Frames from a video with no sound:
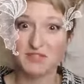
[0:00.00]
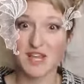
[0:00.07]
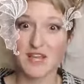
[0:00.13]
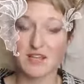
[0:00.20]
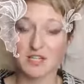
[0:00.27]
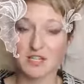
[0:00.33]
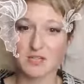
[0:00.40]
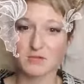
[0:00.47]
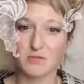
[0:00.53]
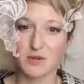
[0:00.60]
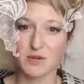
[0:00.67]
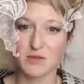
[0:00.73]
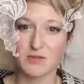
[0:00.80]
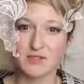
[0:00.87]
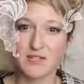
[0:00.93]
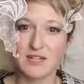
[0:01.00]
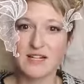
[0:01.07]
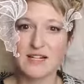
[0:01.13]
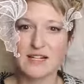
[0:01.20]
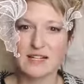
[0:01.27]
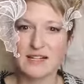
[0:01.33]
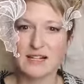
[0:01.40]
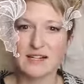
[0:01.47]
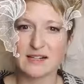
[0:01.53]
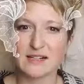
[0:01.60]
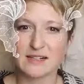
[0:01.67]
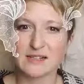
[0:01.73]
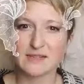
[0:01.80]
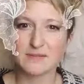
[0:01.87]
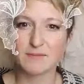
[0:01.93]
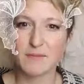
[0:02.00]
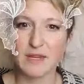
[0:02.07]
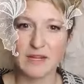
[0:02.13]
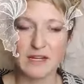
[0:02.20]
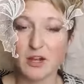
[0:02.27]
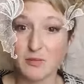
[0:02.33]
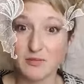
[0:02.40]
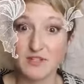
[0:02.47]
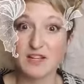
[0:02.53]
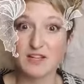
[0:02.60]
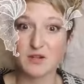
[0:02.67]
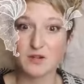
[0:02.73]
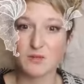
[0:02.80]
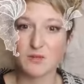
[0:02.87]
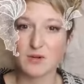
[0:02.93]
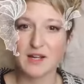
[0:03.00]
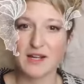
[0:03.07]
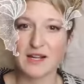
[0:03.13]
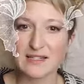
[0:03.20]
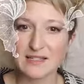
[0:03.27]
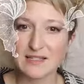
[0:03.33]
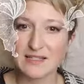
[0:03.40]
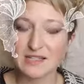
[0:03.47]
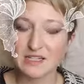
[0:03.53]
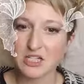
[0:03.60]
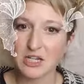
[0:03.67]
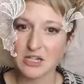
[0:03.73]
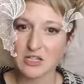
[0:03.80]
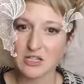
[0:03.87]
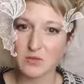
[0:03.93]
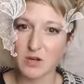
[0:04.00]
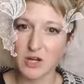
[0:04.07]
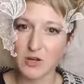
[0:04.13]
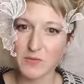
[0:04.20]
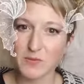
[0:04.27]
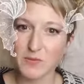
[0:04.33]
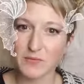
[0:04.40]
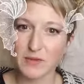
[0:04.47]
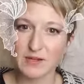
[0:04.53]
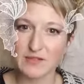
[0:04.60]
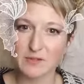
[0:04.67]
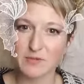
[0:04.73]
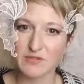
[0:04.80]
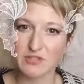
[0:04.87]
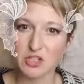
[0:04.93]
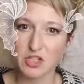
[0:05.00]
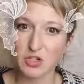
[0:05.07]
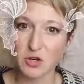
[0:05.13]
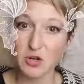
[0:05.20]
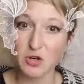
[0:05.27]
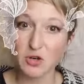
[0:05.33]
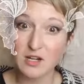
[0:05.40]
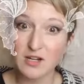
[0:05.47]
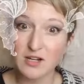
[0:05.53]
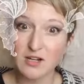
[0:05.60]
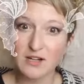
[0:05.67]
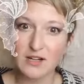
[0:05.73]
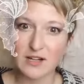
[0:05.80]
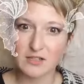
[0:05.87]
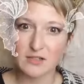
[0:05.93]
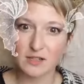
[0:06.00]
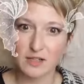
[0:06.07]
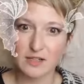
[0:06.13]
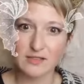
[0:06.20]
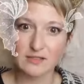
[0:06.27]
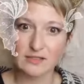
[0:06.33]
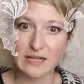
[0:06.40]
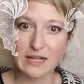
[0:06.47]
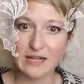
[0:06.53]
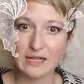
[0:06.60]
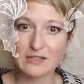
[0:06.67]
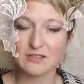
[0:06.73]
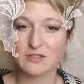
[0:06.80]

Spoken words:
tension blows, and it comes out of nowhere, and it shakes you up, and it's a bit of a shock, and you're like, you